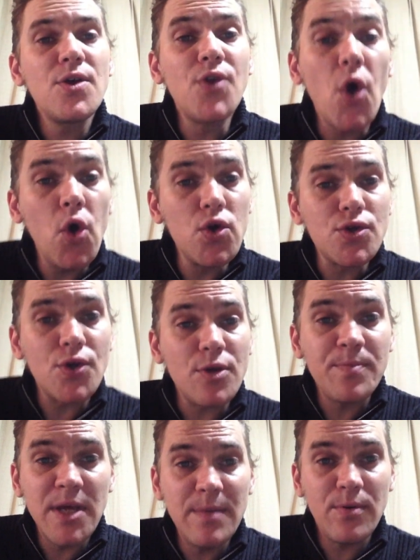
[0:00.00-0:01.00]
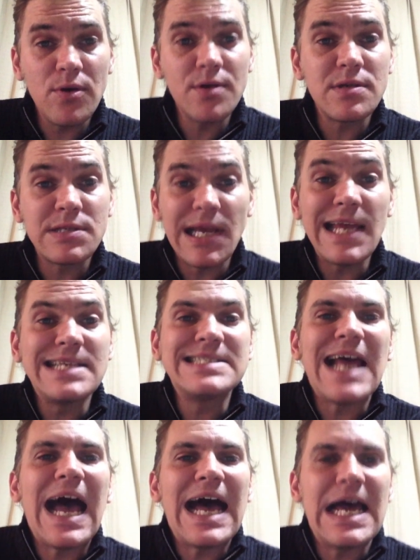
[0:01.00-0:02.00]
Those are the people you're saying
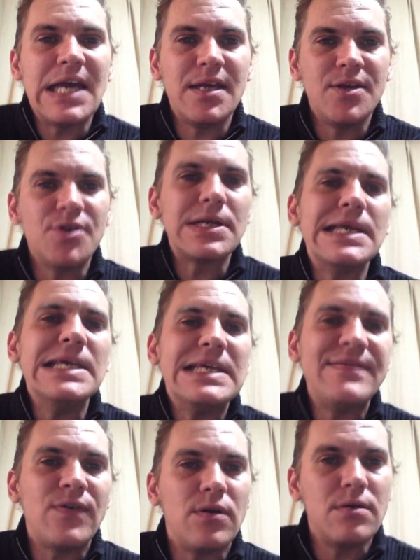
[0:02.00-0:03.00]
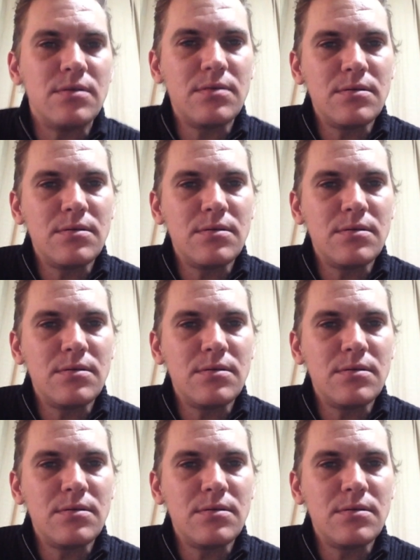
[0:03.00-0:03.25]
die. You're evil.